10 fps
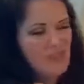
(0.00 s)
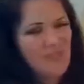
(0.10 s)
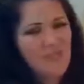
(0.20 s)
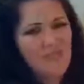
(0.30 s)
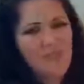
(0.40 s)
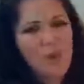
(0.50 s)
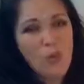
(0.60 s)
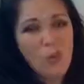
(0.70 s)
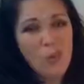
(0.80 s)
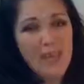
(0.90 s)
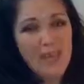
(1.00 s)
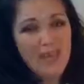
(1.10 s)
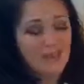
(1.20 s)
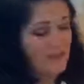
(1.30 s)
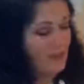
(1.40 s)
She felt weak
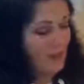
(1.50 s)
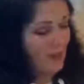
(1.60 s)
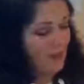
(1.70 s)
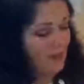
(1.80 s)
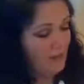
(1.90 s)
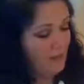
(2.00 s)
inside.